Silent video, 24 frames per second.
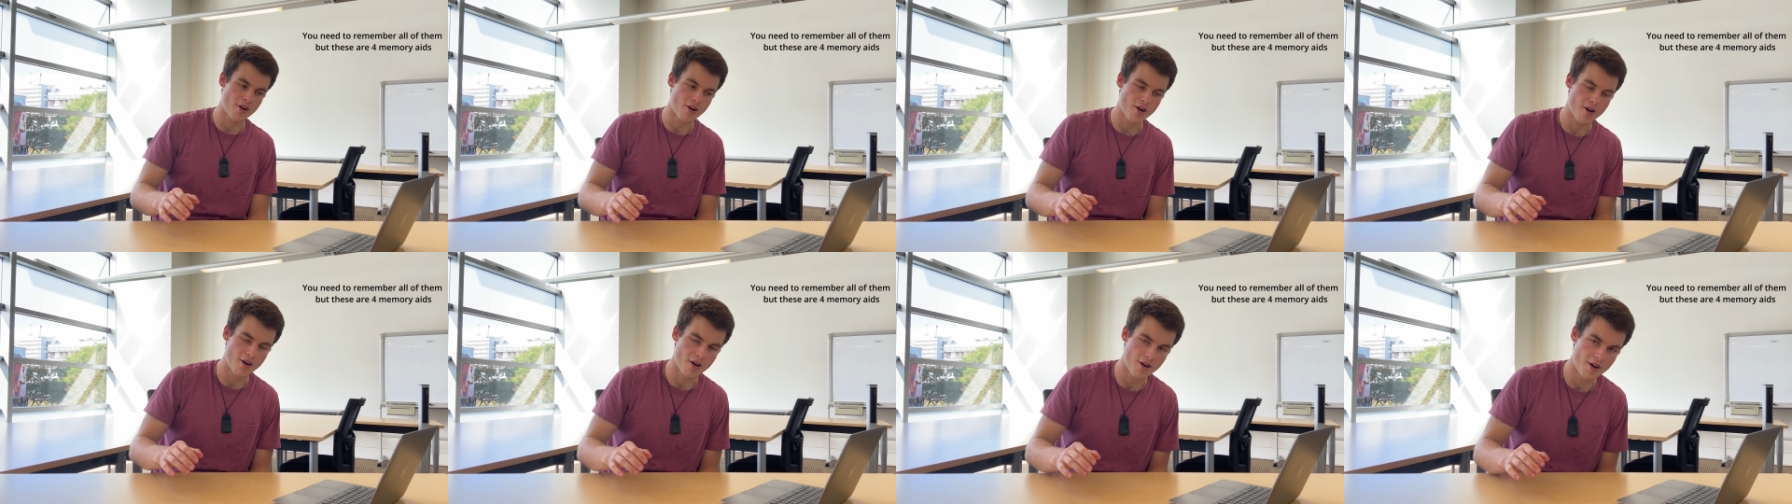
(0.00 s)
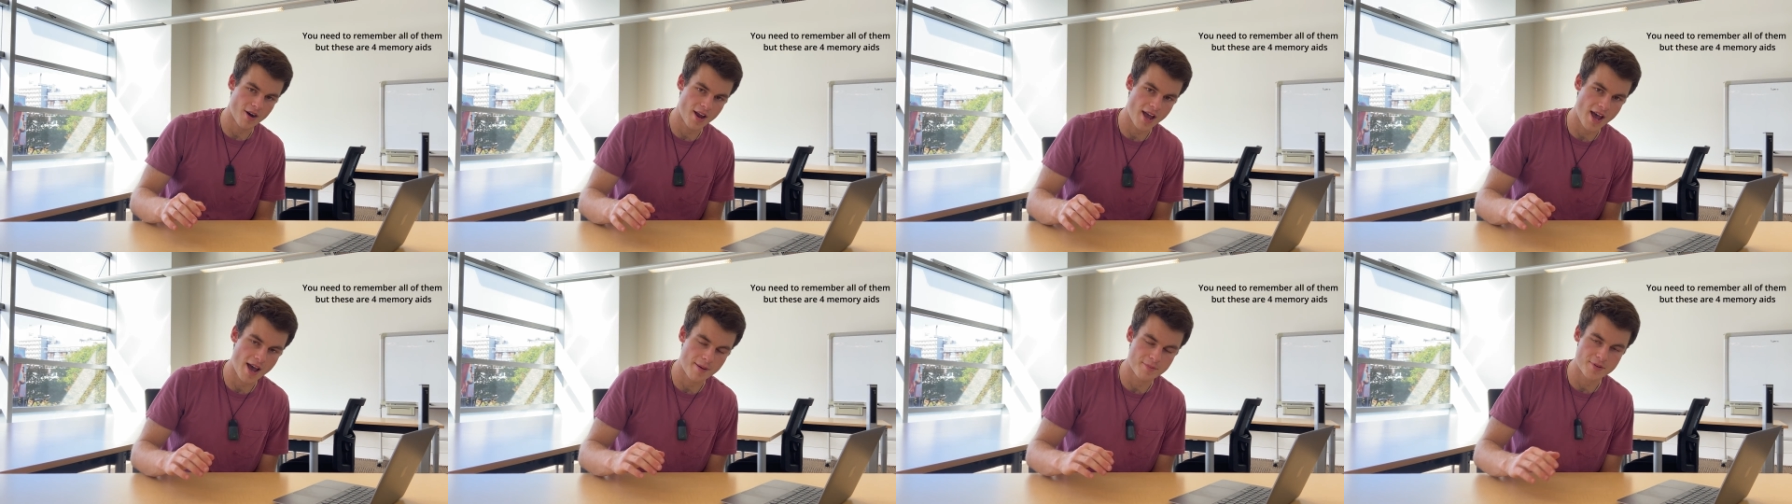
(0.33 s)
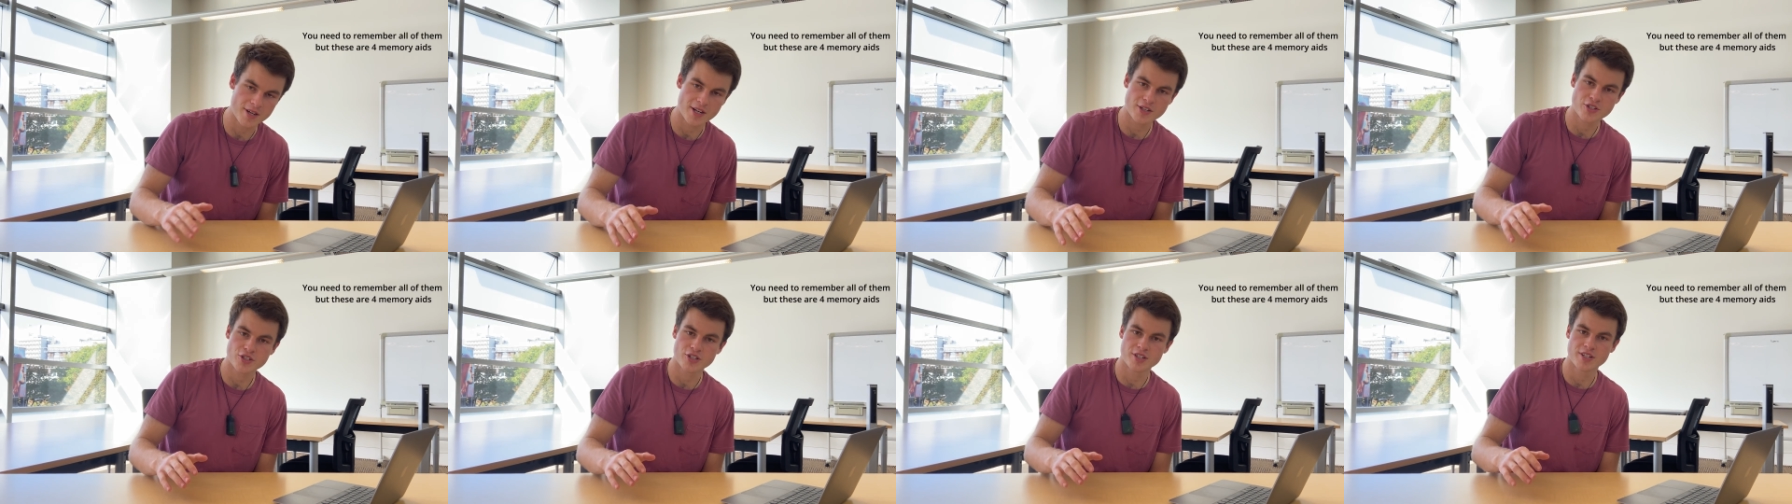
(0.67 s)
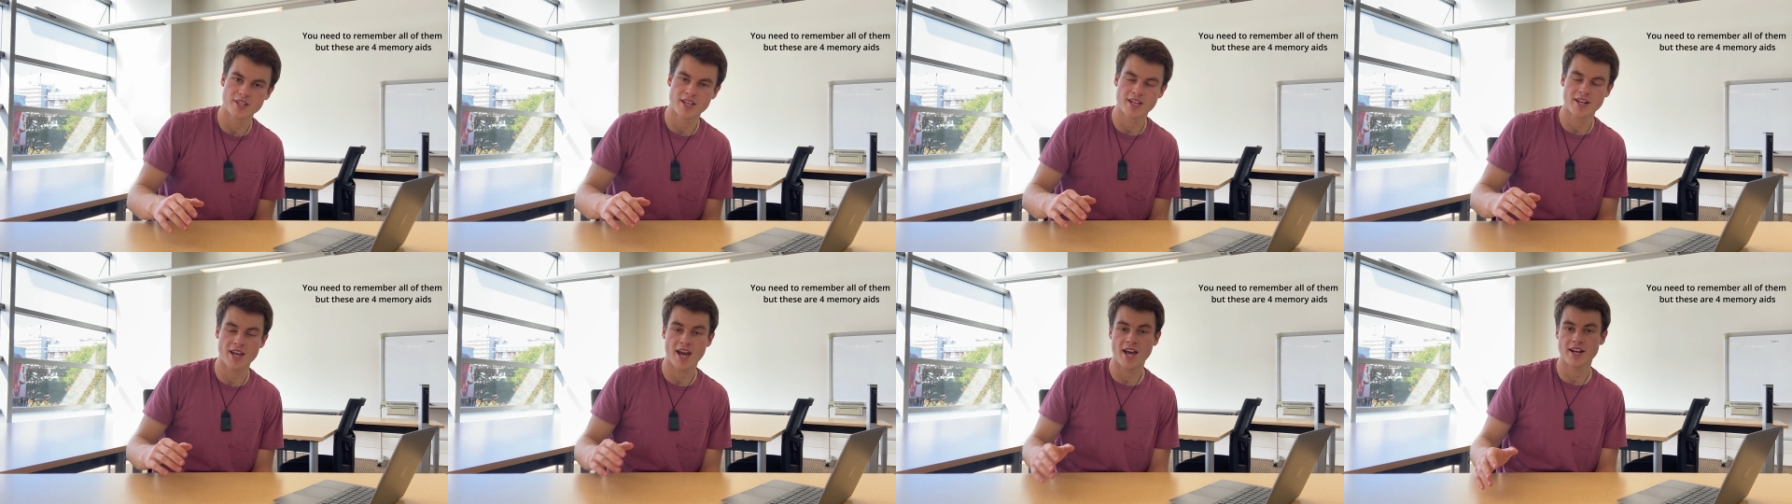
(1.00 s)
are
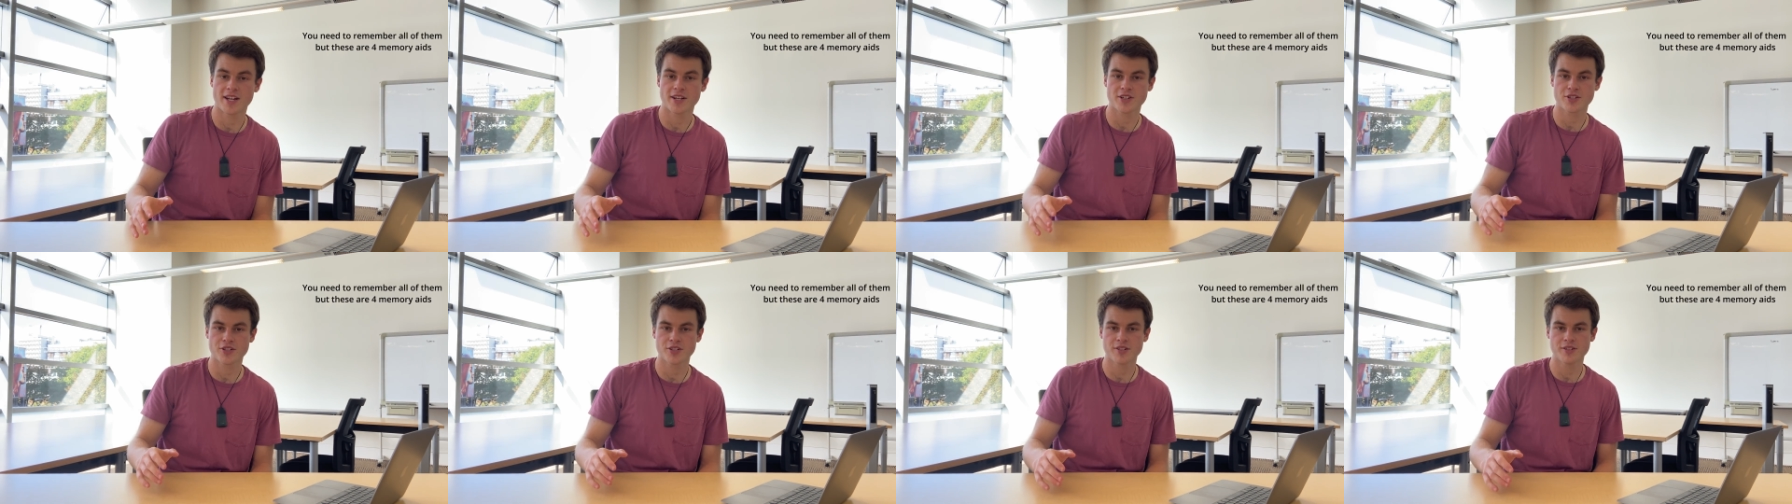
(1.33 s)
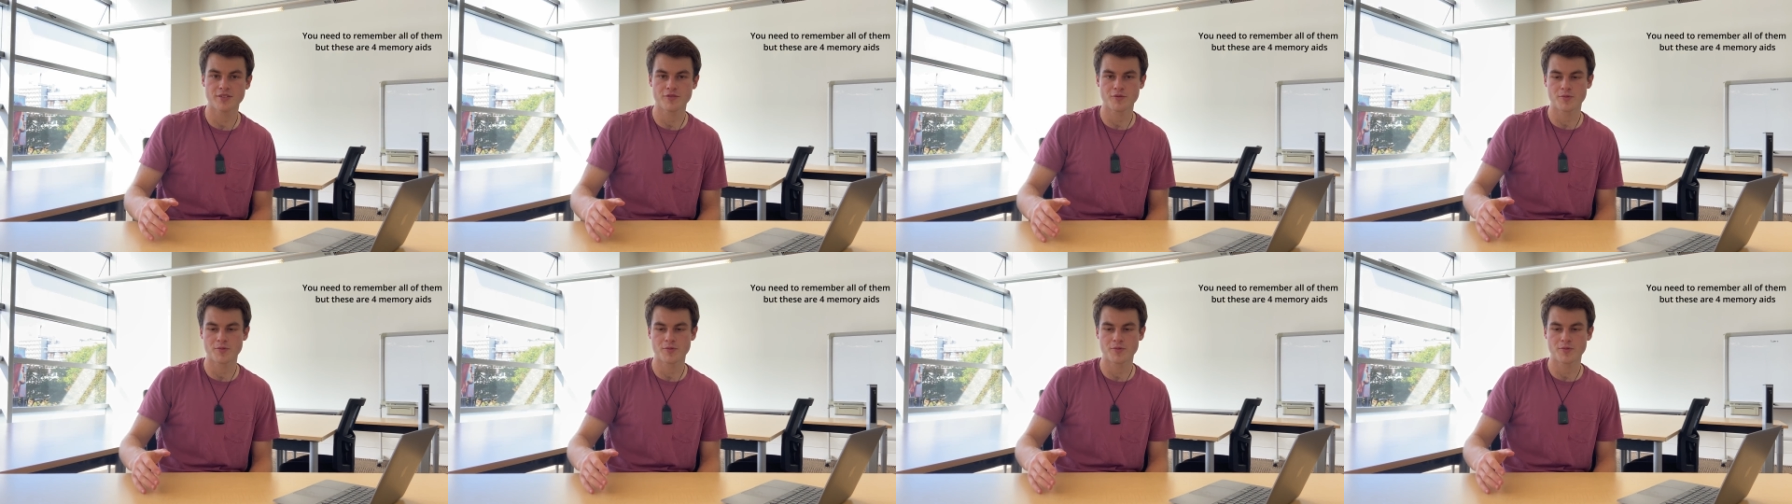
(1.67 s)
abduction and adduction.